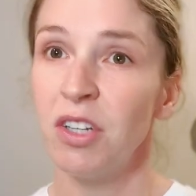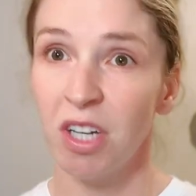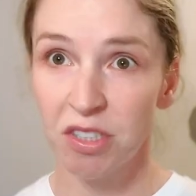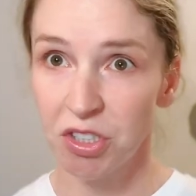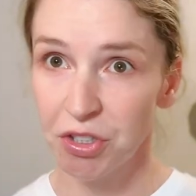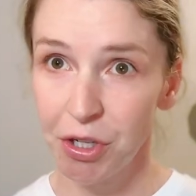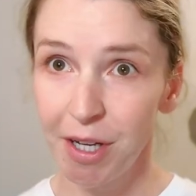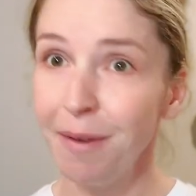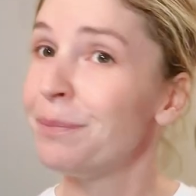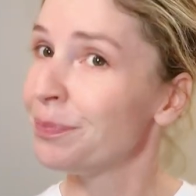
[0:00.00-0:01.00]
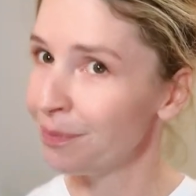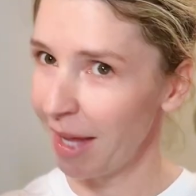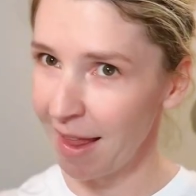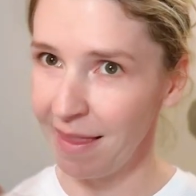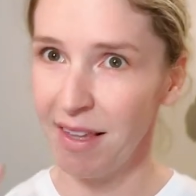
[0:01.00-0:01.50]
Touch is good.
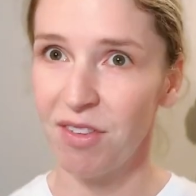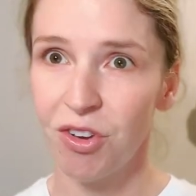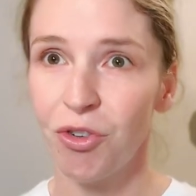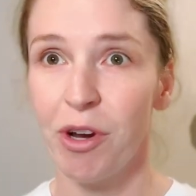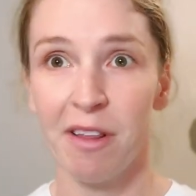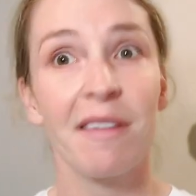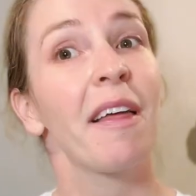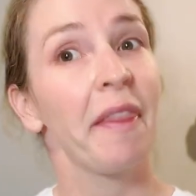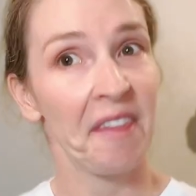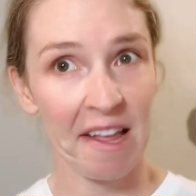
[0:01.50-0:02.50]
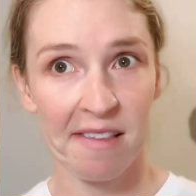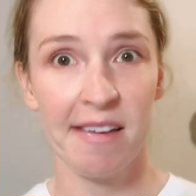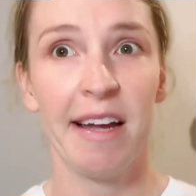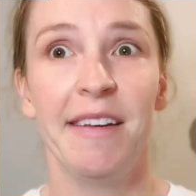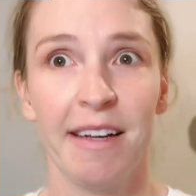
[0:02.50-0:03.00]
It leads to treats. That's the
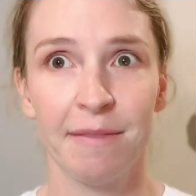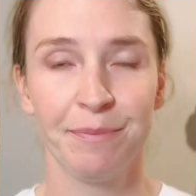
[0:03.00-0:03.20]
idea.